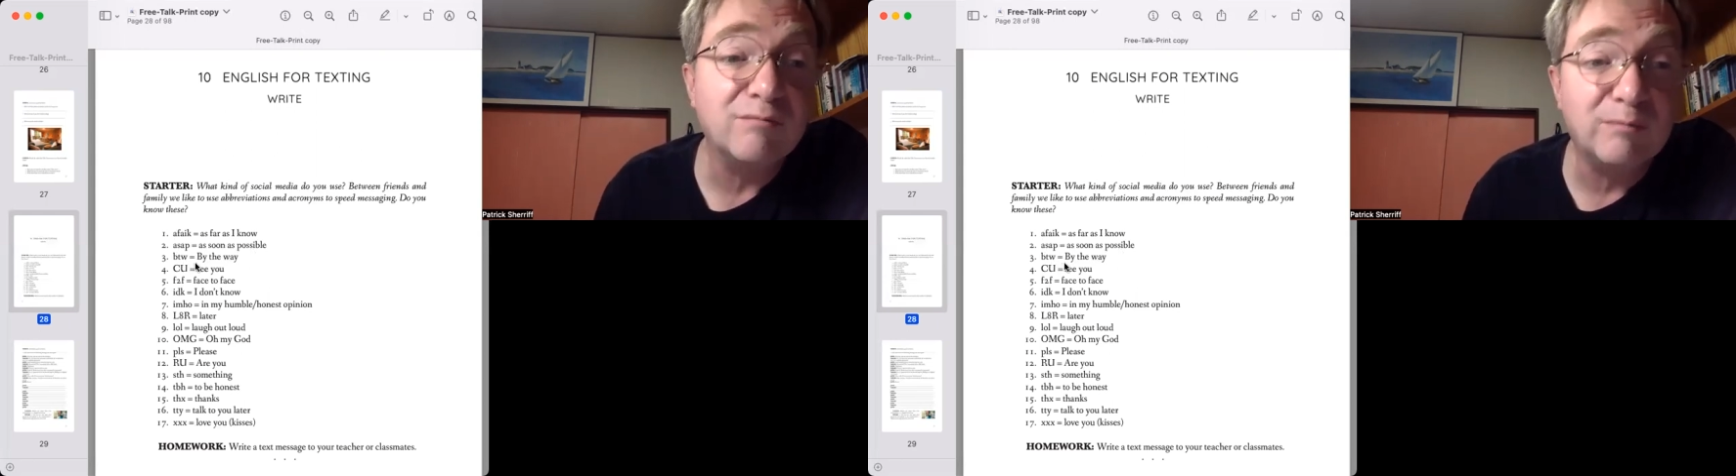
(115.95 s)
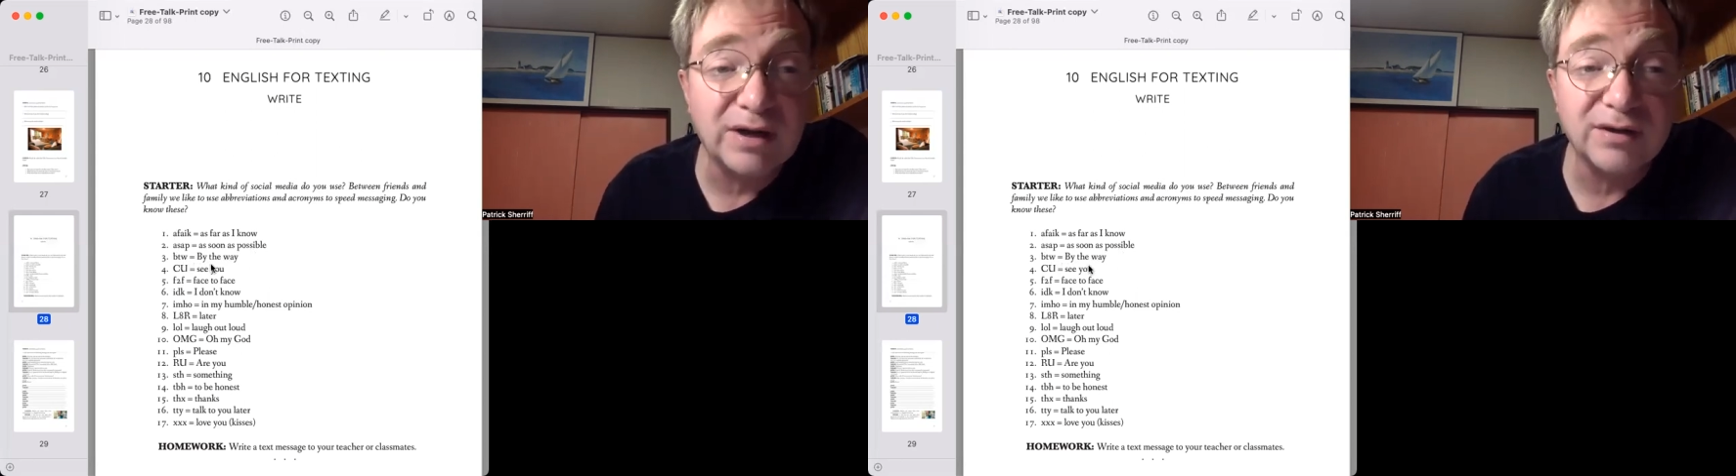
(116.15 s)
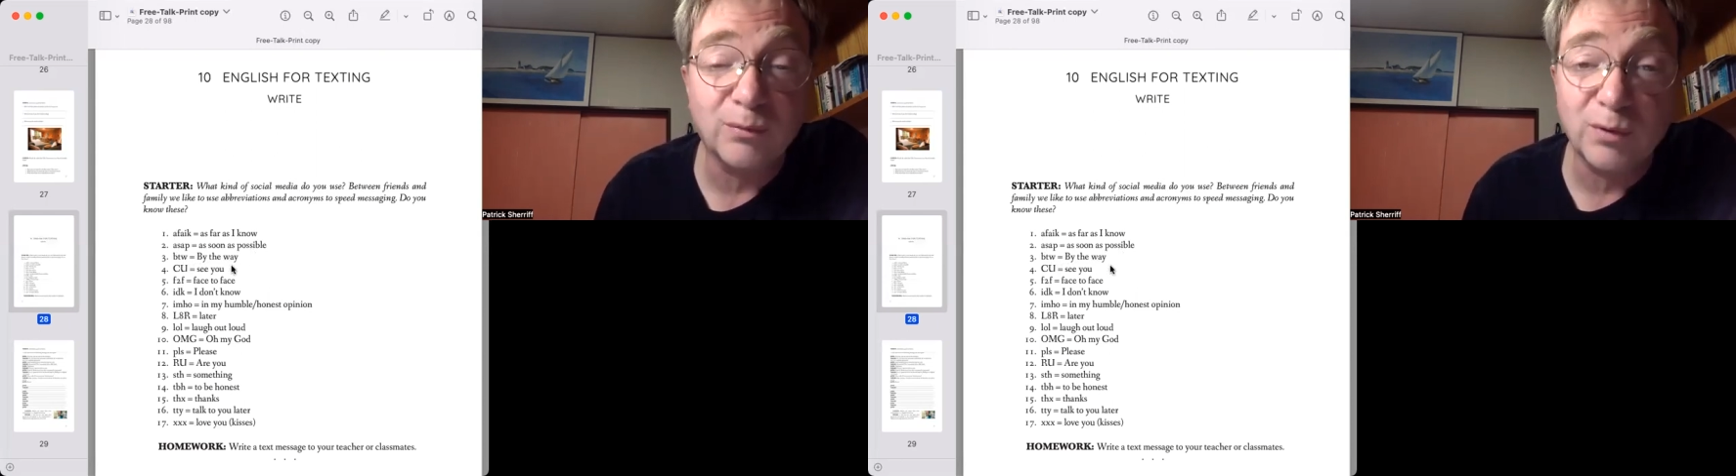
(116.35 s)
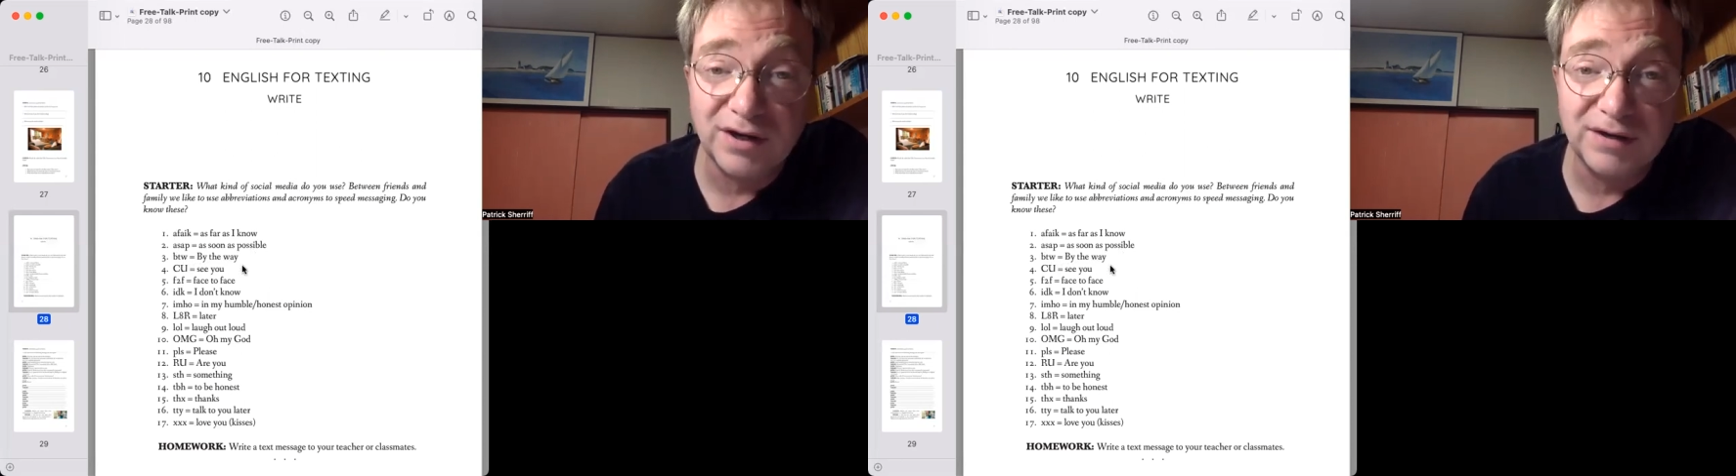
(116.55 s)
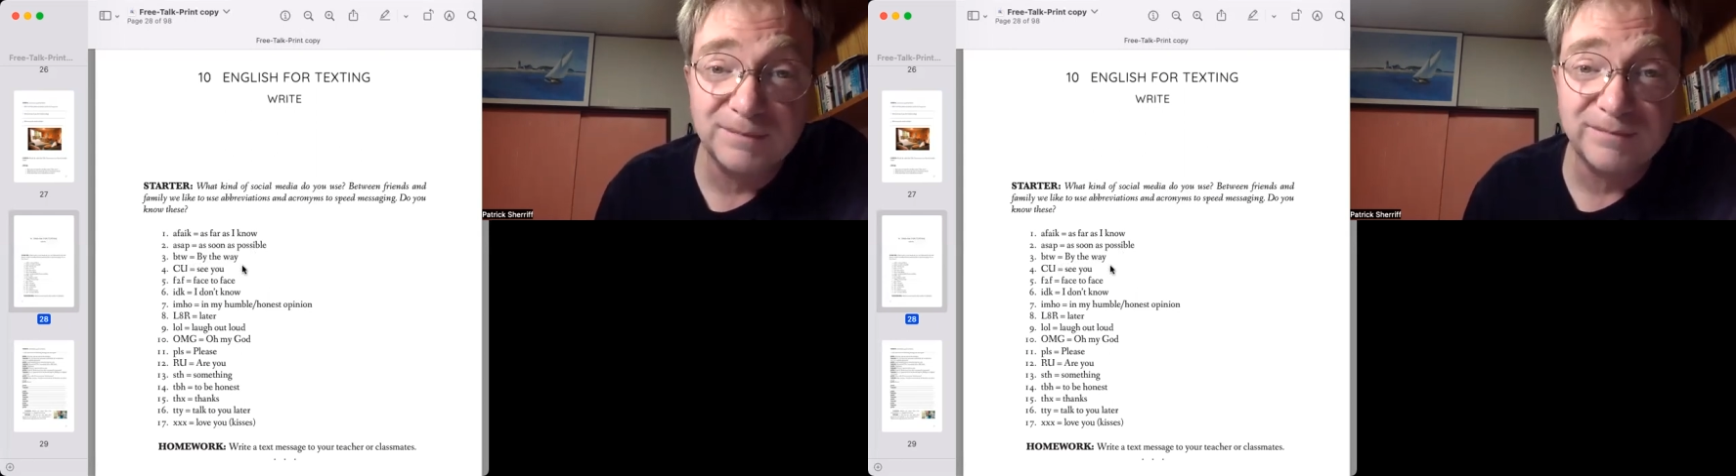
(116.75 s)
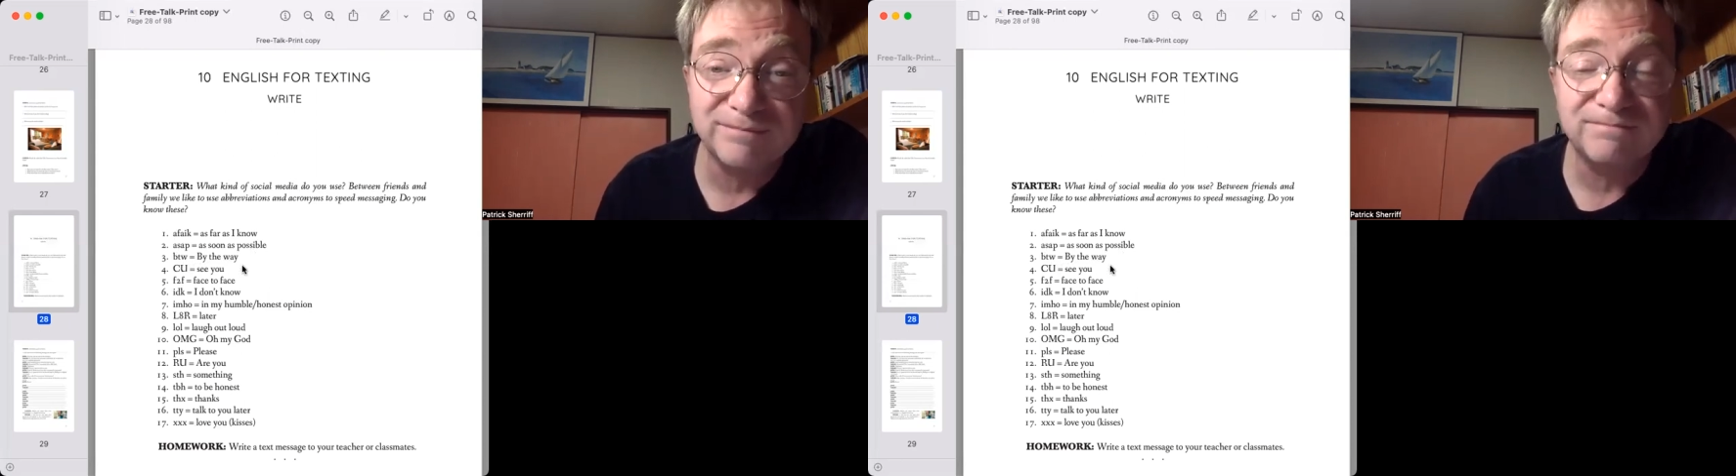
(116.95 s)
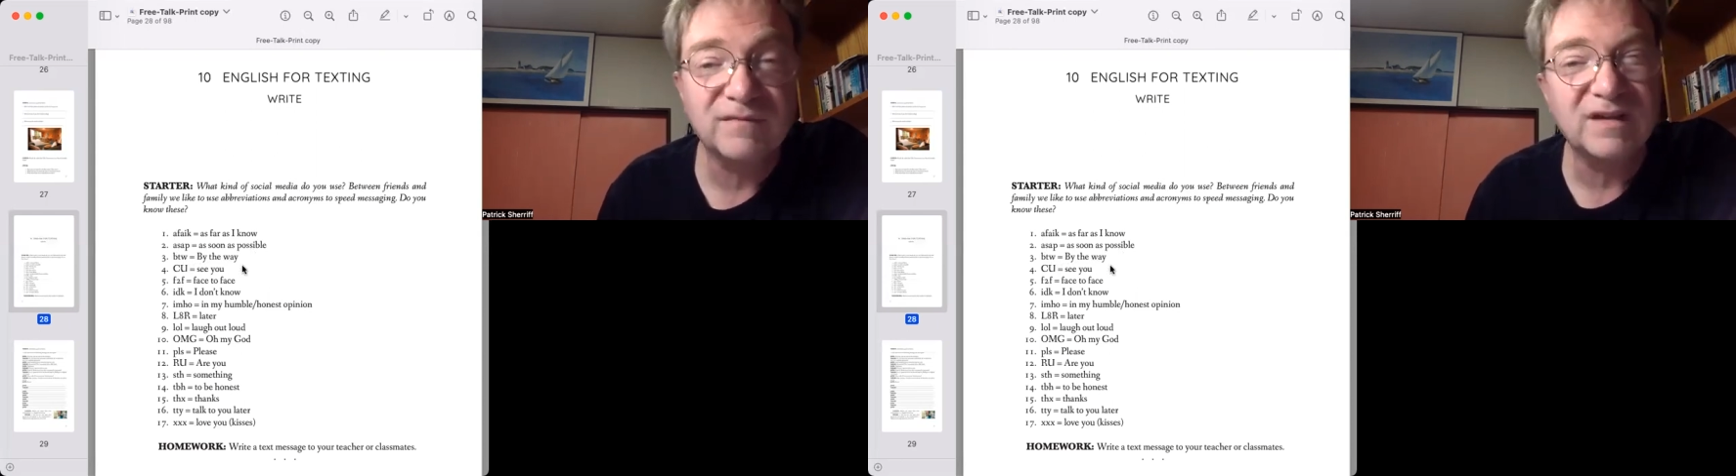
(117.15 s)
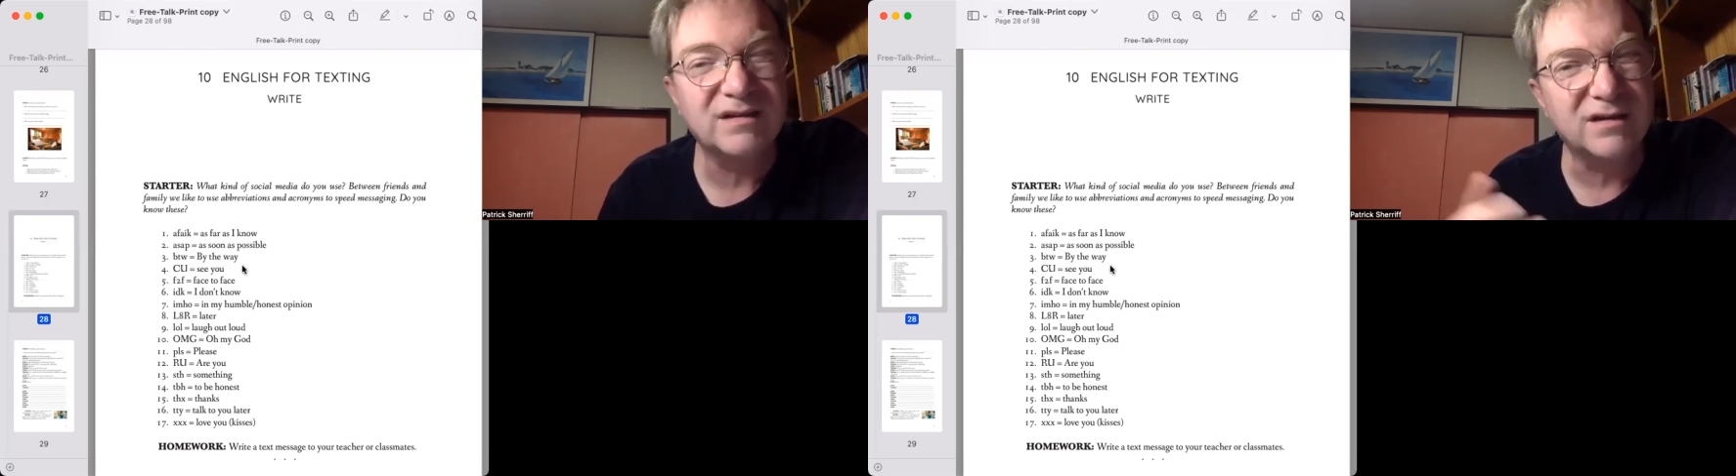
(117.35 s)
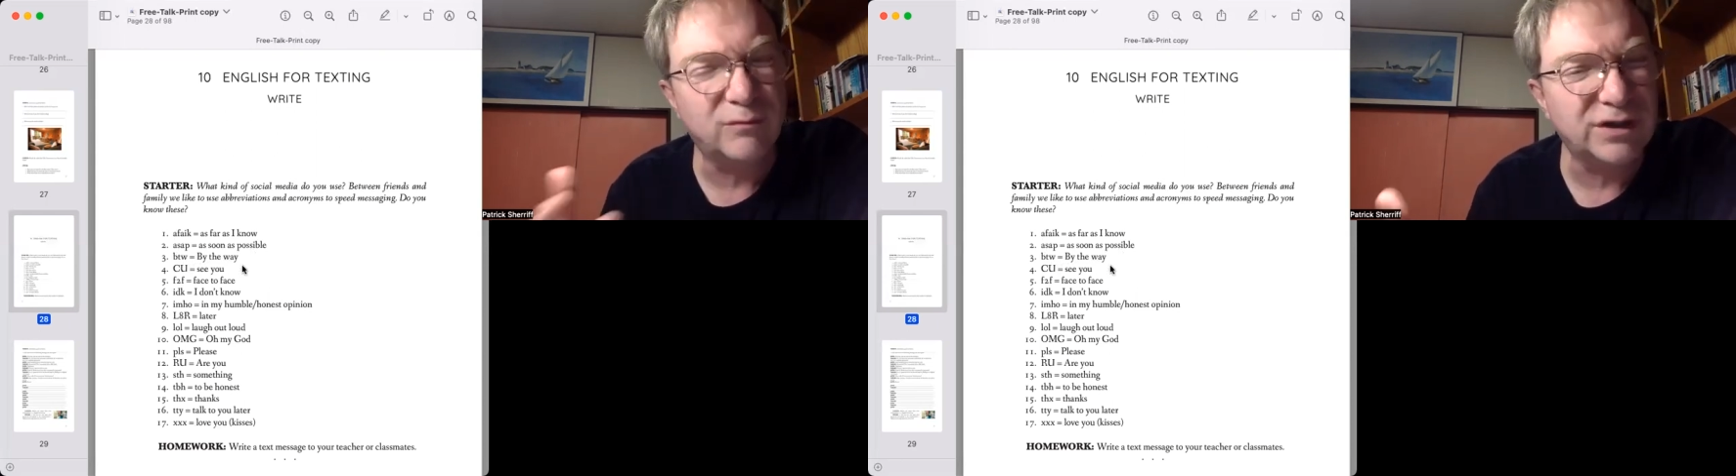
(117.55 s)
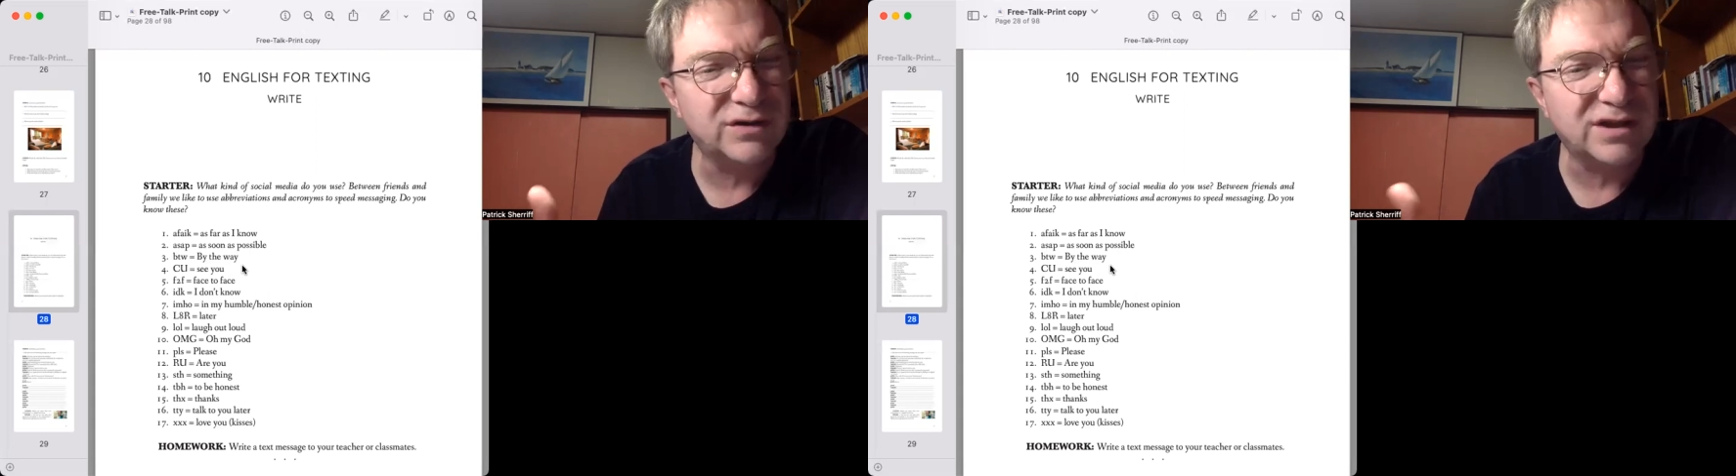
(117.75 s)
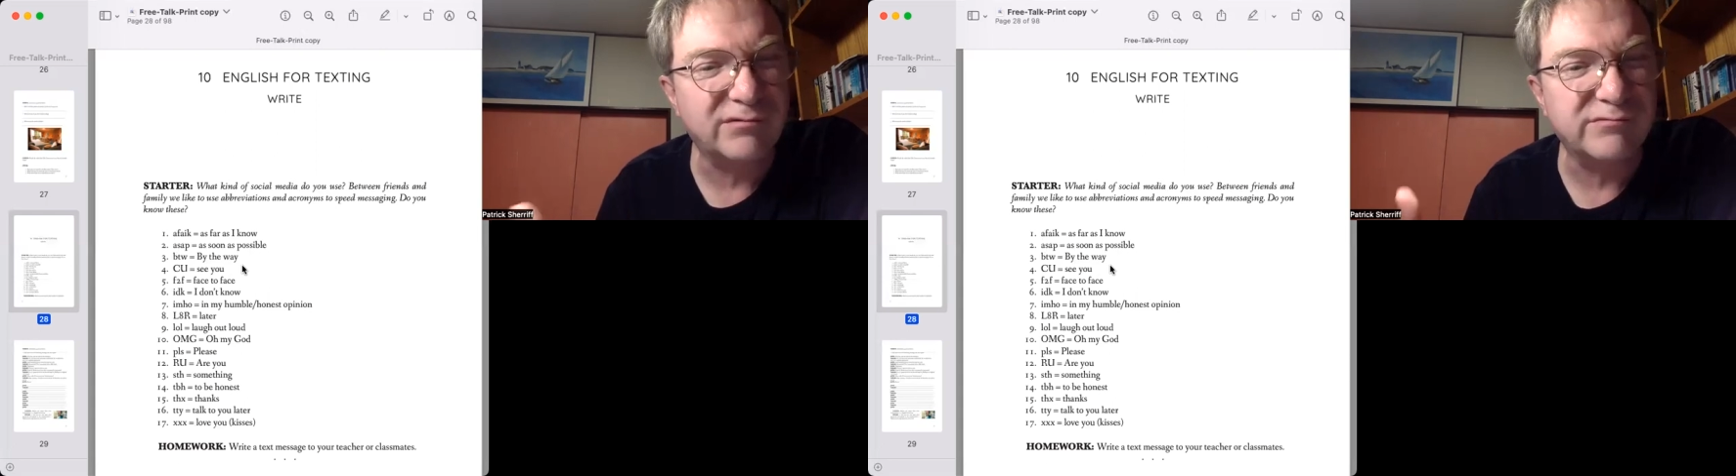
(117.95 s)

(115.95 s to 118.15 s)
By the way, and we use that